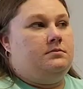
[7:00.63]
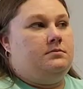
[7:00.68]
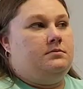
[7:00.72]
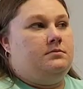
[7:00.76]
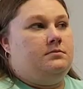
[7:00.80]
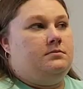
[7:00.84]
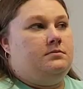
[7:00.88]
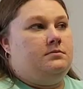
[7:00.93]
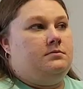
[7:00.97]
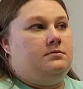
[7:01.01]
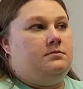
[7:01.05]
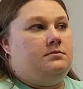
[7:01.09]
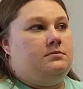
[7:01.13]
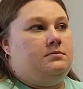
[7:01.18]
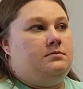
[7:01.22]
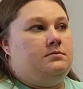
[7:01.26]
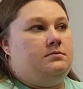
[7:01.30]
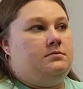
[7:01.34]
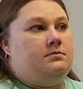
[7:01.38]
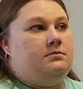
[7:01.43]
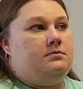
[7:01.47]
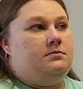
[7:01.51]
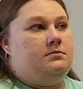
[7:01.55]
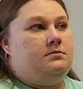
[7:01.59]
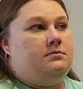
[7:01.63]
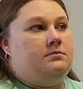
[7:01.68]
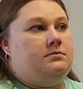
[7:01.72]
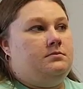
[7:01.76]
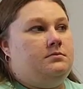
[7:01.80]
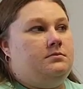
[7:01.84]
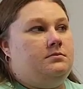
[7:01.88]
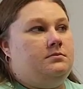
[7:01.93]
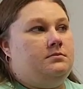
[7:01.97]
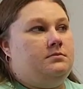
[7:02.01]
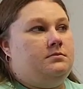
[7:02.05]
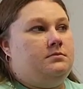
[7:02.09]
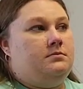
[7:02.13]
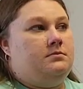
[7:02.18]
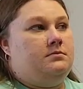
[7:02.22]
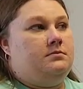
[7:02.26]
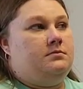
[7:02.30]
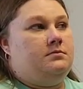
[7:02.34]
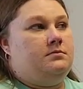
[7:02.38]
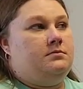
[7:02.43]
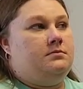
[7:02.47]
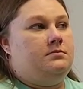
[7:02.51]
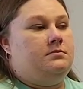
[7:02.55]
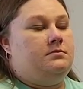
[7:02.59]

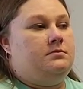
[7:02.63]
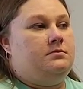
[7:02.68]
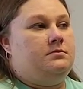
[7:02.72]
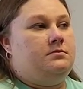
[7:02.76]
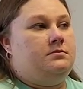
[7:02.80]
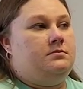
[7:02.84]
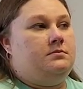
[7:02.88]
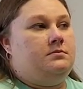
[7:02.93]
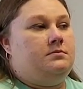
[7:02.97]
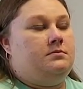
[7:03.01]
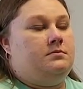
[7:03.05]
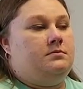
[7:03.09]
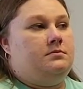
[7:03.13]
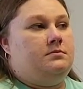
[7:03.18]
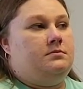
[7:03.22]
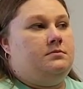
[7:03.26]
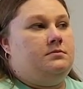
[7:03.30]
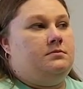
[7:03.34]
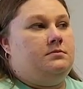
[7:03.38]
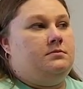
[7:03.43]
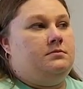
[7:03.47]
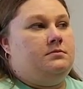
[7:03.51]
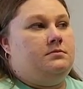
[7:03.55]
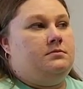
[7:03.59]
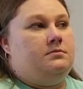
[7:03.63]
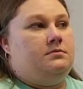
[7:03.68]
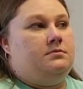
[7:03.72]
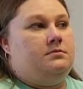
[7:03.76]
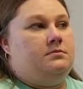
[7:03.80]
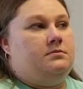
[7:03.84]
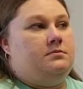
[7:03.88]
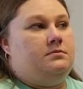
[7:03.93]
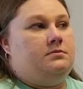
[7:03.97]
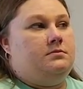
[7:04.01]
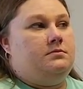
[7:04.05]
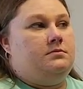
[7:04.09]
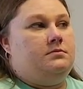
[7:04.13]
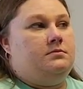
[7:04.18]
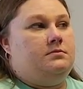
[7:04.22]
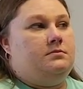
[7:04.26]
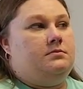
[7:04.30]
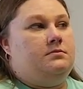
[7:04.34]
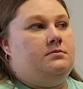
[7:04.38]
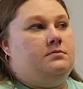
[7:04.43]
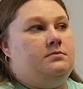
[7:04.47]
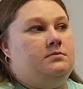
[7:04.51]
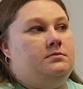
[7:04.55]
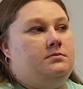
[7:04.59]

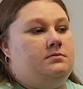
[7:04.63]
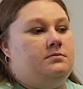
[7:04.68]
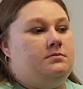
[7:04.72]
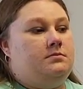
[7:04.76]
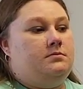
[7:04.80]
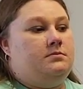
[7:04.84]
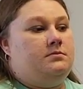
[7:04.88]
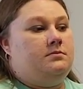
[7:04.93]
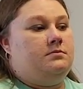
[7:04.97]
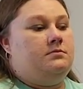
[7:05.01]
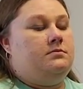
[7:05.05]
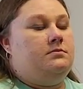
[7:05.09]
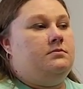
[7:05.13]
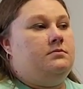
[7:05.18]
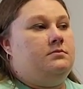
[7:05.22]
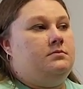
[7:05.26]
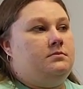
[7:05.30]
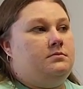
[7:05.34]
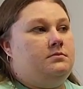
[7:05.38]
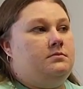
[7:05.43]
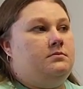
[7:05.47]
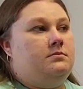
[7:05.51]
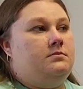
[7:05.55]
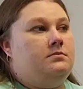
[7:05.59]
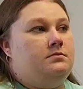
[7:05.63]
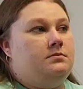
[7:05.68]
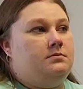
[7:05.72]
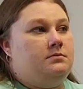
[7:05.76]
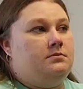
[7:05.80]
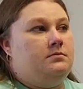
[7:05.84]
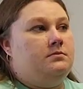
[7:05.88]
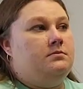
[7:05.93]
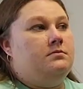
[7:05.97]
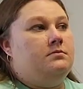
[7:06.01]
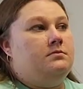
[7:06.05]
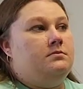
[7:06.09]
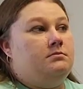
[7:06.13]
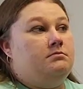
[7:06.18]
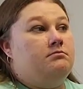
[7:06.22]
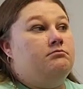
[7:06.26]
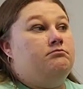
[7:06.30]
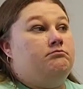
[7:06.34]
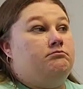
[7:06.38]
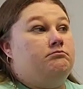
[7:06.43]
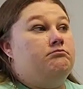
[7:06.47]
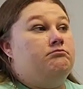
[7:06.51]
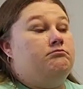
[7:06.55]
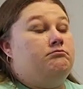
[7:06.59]

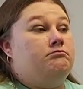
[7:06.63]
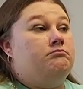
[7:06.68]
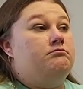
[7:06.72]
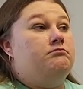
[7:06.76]
The person shown says nothing.